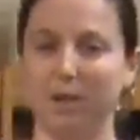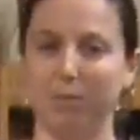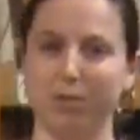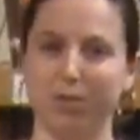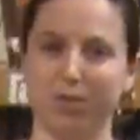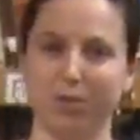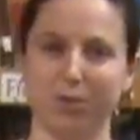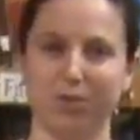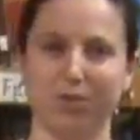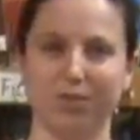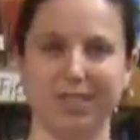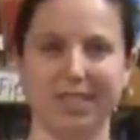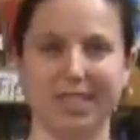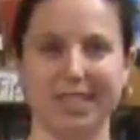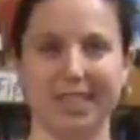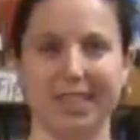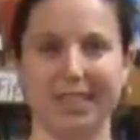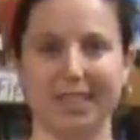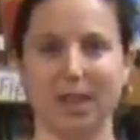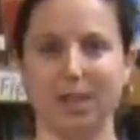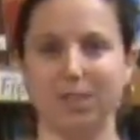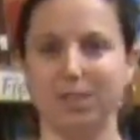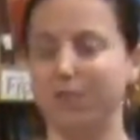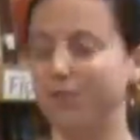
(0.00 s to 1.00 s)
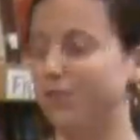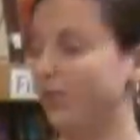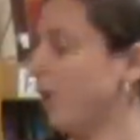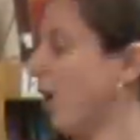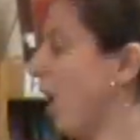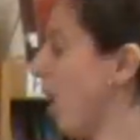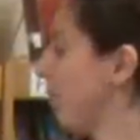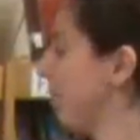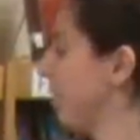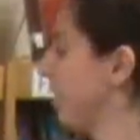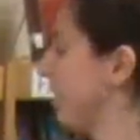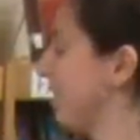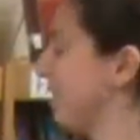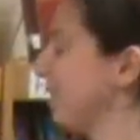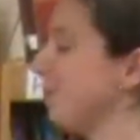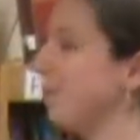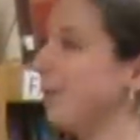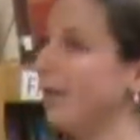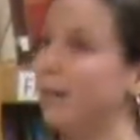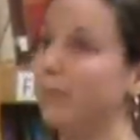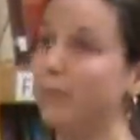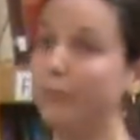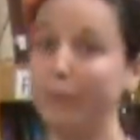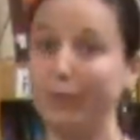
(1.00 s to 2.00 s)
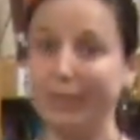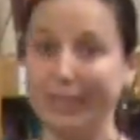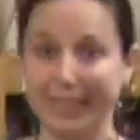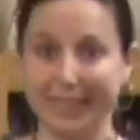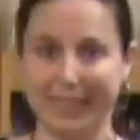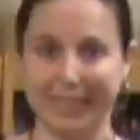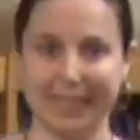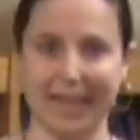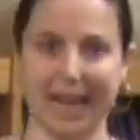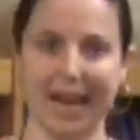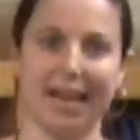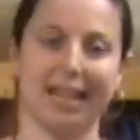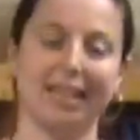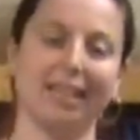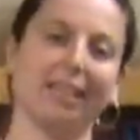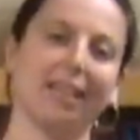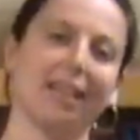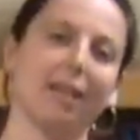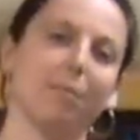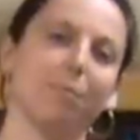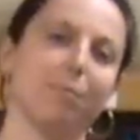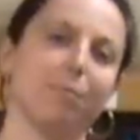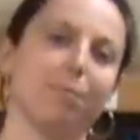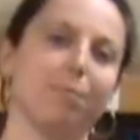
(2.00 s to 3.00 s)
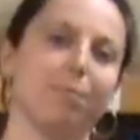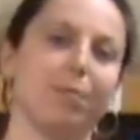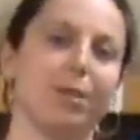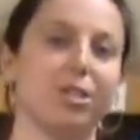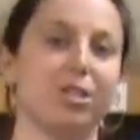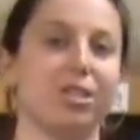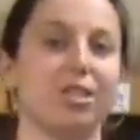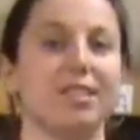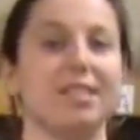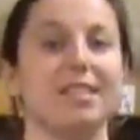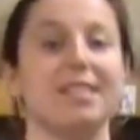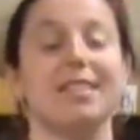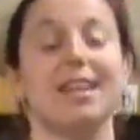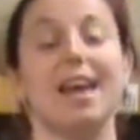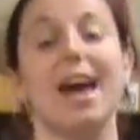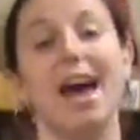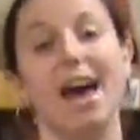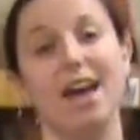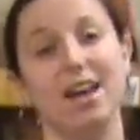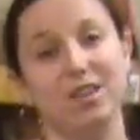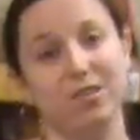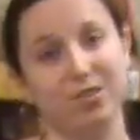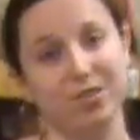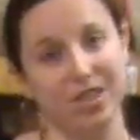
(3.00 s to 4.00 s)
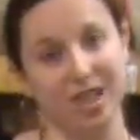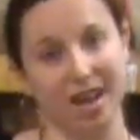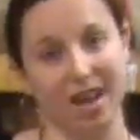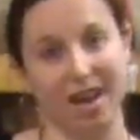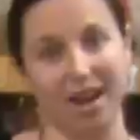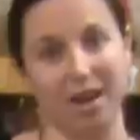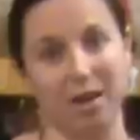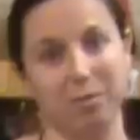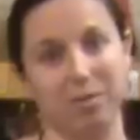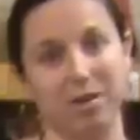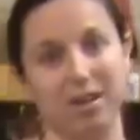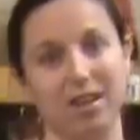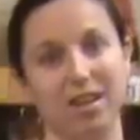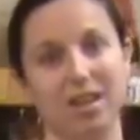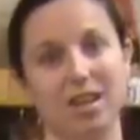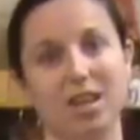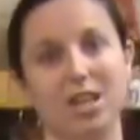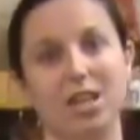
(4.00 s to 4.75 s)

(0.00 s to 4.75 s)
I'm just sort of seeking out different options, but I'm really glad that I purchased these ahead of time